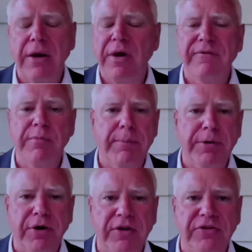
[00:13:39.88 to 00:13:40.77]
shy away
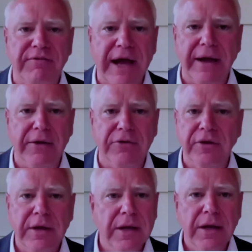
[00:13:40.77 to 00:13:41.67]
from our progressive
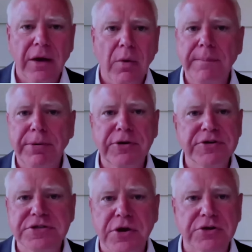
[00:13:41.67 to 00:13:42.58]
values. One
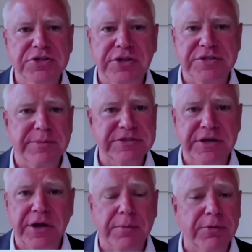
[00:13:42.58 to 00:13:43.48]
person's
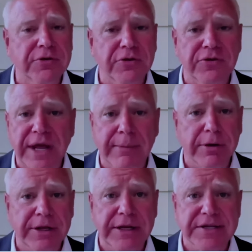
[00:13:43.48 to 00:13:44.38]
socialism is another person's
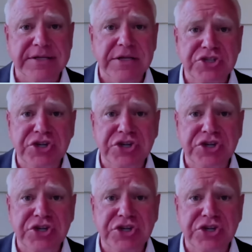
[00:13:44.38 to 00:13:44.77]
neighborliness.